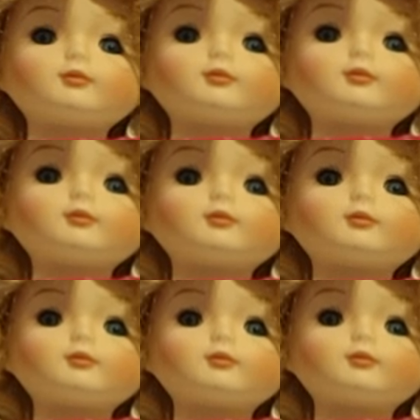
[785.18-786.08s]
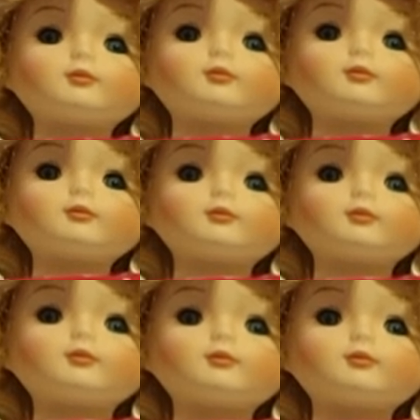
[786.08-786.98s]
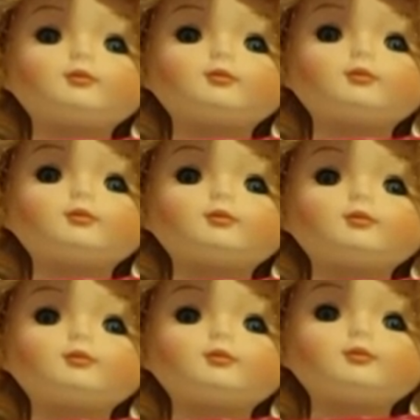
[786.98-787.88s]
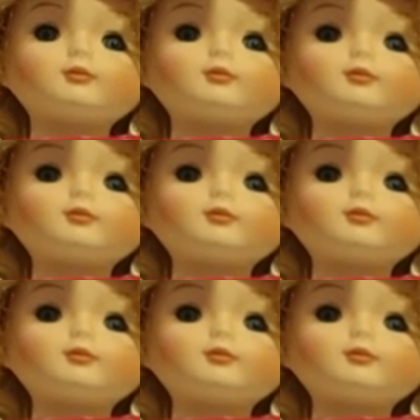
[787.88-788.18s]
Nothing is said.